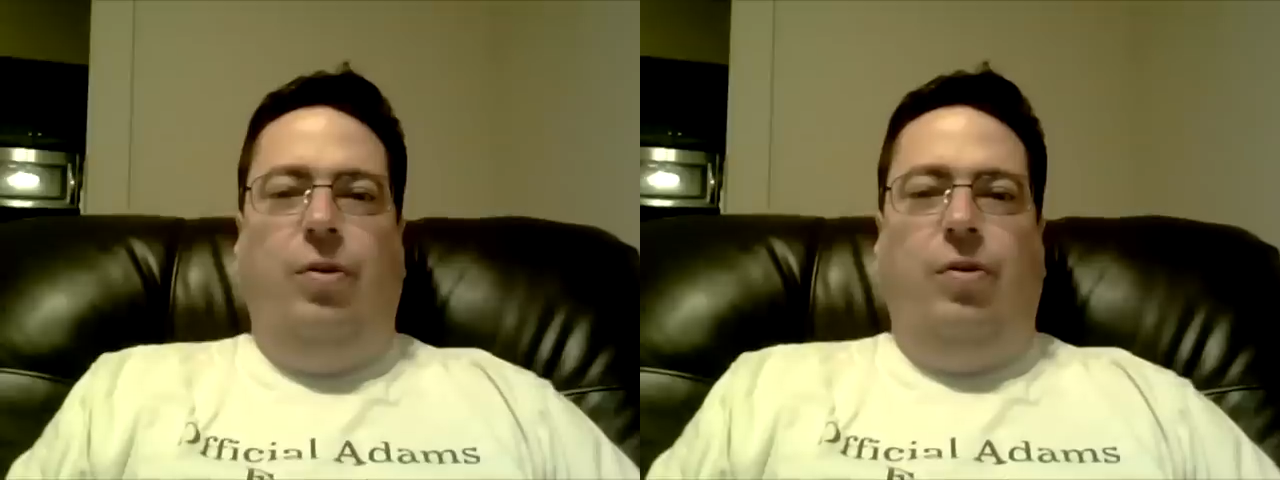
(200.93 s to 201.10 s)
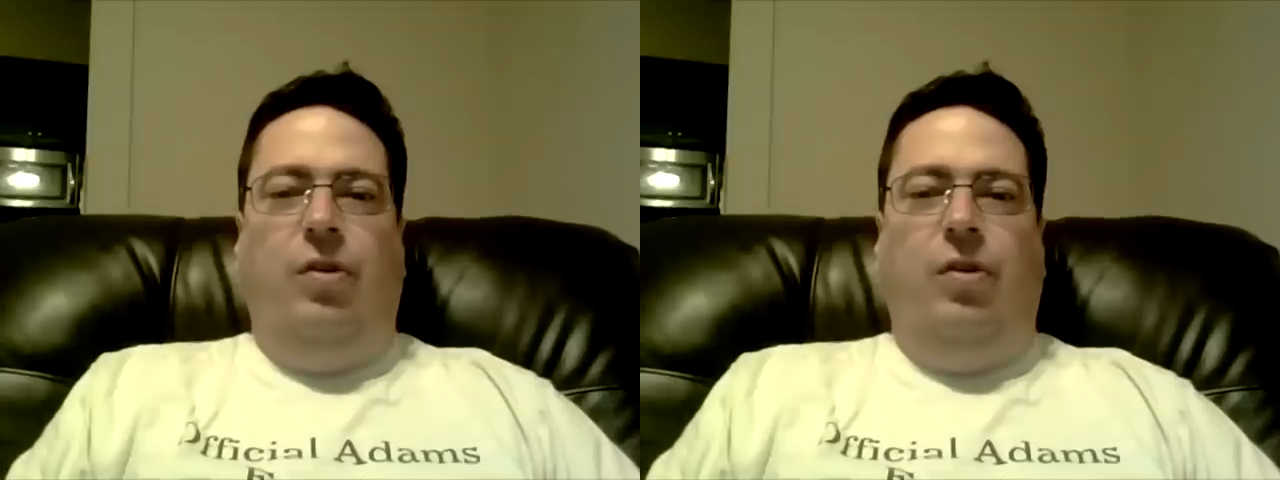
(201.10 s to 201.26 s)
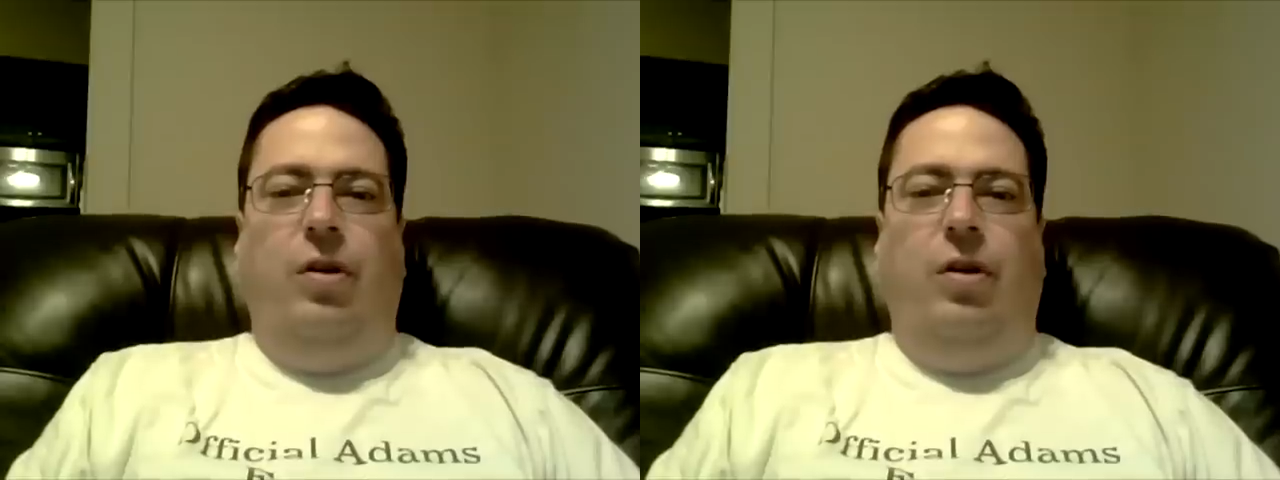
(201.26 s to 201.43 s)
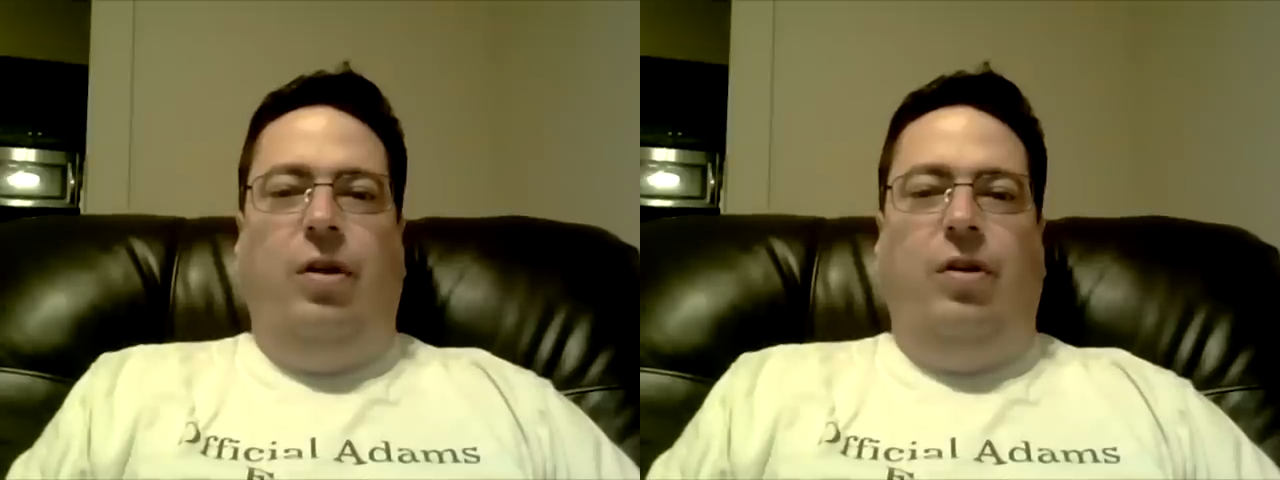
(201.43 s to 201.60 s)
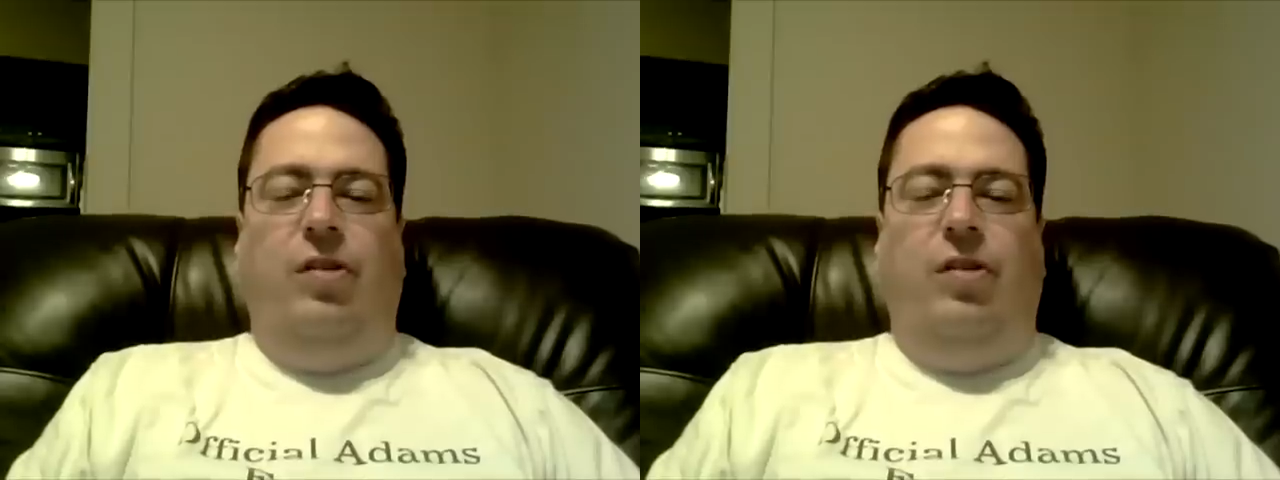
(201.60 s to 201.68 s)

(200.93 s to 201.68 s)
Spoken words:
It was a